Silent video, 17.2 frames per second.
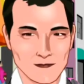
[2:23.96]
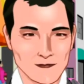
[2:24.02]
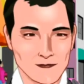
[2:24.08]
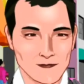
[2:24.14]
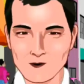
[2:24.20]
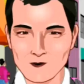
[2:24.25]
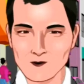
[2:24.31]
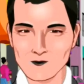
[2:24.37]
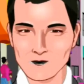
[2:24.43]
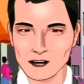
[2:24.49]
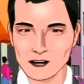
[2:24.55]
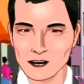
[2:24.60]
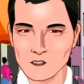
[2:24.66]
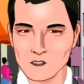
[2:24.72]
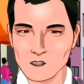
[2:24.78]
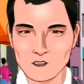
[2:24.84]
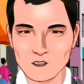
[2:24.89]
If you are
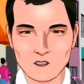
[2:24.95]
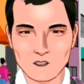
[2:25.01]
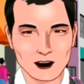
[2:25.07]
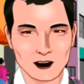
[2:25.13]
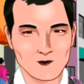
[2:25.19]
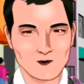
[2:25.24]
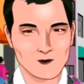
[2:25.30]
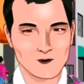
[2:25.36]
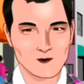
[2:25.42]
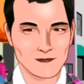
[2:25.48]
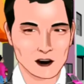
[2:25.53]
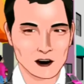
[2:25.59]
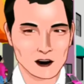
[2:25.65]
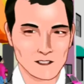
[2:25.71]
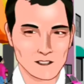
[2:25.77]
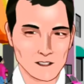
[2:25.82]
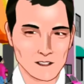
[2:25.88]
not sure
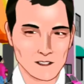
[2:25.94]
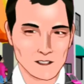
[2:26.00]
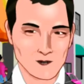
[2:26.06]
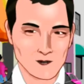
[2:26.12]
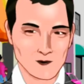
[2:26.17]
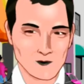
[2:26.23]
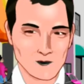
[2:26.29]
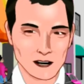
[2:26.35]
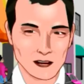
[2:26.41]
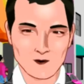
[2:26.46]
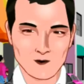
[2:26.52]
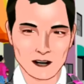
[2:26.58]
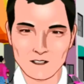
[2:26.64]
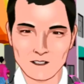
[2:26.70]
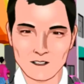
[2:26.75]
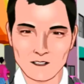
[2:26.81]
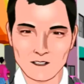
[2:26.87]
who has the
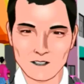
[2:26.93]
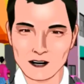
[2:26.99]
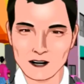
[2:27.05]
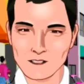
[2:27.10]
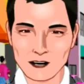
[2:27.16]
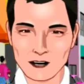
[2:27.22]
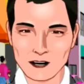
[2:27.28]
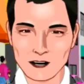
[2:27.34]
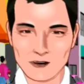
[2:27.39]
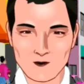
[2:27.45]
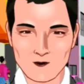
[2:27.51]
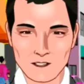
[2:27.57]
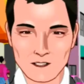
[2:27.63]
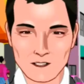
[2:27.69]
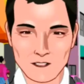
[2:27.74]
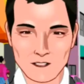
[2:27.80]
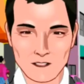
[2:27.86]
right-of-way, it is
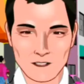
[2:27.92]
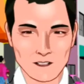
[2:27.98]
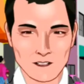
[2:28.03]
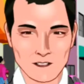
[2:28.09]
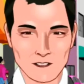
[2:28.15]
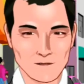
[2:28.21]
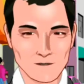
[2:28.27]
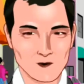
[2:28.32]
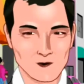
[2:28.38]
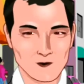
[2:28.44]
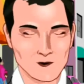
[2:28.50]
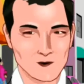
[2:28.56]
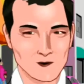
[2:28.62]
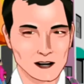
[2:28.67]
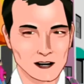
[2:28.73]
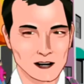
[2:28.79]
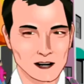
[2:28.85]
safer to yield the
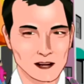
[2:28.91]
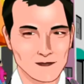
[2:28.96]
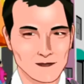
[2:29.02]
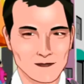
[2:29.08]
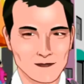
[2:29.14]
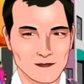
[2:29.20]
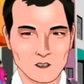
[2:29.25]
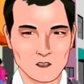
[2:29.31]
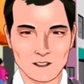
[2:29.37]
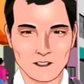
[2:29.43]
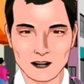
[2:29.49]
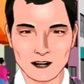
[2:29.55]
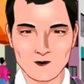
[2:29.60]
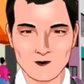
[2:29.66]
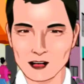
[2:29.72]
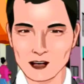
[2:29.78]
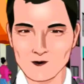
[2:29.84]
right-of-way to the
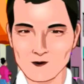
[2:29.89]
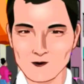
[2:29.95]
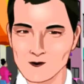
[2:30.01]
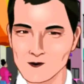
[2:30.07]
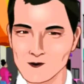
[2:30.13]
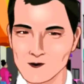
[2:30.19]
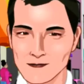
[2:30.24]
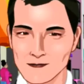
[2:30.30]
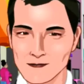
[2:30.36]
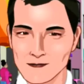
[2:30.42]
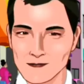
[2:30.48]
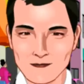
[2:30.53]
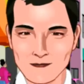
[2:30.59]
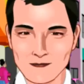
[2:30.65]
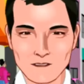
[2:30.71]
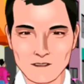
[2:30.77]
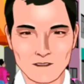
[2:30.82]
other driver.
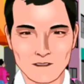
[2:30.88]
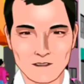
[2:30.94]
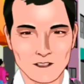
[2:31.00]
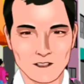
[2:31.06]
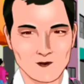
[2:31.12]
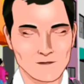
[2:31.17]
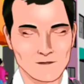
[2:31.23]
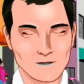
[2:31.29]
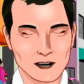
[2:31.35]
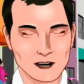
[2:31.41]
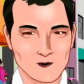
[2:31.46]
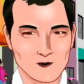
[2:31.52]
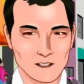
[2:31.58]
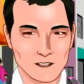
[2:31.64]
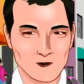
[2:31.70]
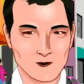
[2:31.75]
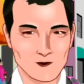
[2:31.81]
It is
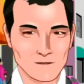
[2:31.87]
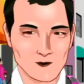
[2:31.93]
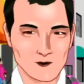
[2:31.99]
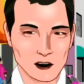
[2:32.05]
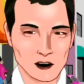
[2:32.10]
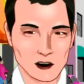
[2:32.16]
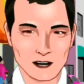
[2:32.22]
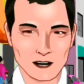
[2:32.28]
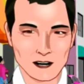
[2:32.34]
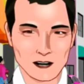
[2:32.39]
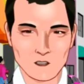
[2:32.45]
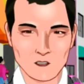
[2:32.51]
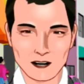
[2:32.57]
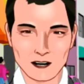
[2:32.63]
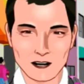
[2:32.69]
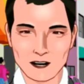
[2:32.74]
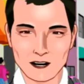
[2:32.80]
better to avoid a
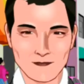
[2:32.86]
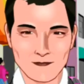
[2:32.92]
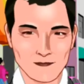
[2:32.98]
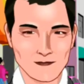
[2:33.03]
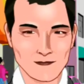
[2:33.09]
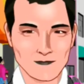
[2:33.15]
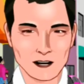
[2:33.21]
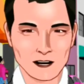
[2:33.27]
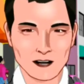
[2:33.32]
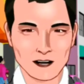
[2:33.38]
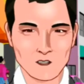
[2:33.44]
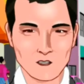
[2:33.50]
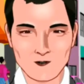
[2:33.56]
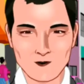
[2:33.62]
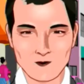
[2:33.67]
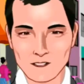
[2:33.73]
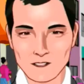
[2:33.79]
collision than
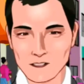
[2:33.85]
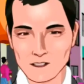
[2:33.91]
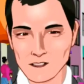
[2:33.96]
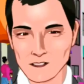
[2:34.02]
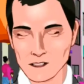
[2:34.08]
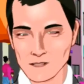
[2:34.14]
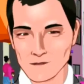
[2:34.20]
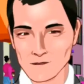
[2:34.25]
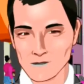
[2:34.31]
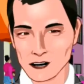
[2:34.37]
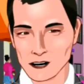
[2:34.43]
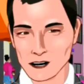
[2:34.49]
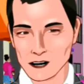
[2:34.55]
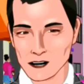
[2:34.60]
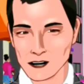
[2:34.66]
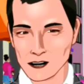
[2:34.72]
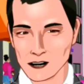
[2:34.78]
to insist on
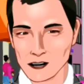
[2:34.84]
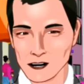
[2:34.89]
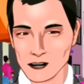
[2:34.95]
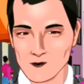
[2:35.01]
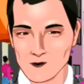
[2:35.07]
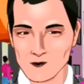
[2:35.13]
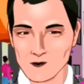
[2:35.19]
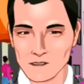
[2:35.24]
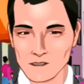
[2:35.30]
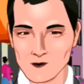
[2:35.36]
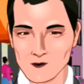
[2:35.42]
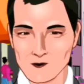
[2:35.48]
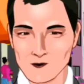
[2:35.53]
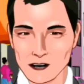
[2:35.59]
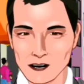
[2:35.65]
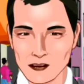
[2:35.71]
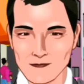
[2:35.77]
having the
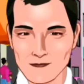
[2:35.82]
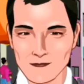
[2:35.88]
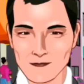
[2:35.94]
right-of-way.